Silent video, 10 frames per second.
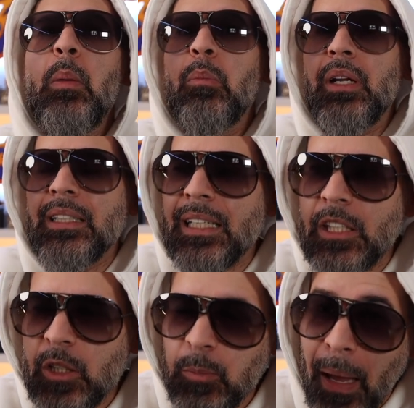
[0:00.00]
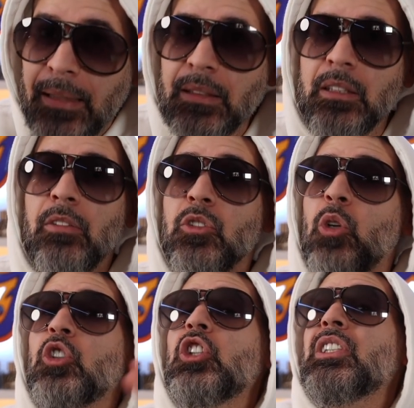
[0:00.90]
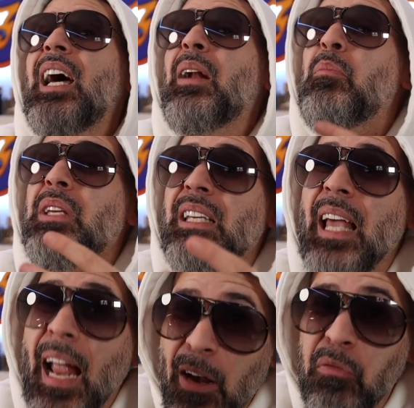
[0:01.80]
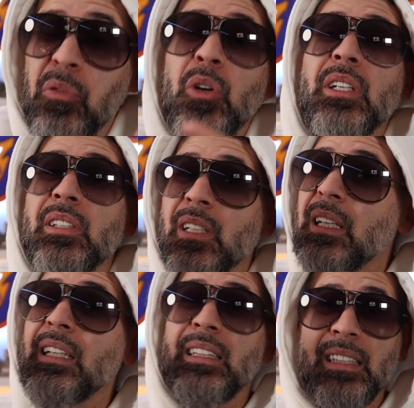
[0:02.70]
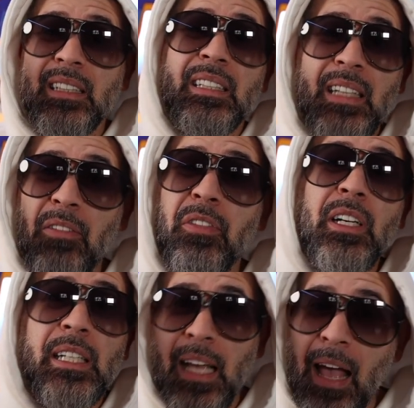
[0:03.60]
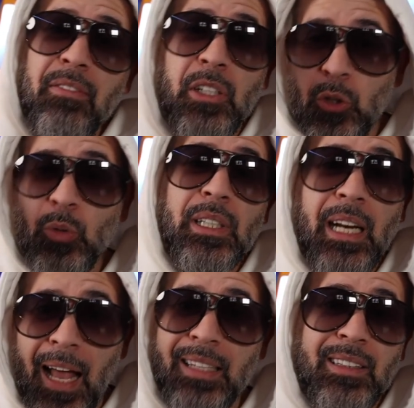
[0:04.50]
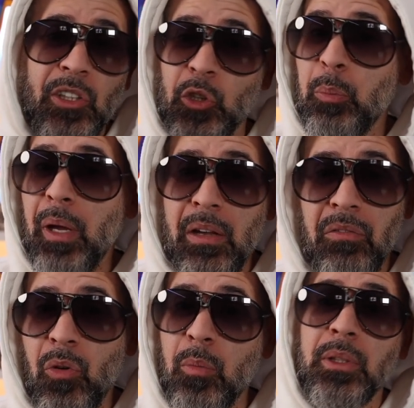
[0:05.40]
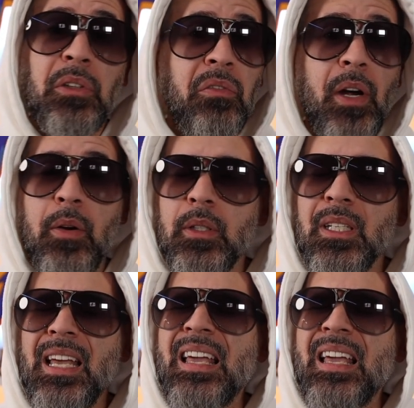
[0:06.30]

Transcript: But it's expensive, so just gotta be careful, because this is definitely heavy-duty glass that you're paying for, but the fragrance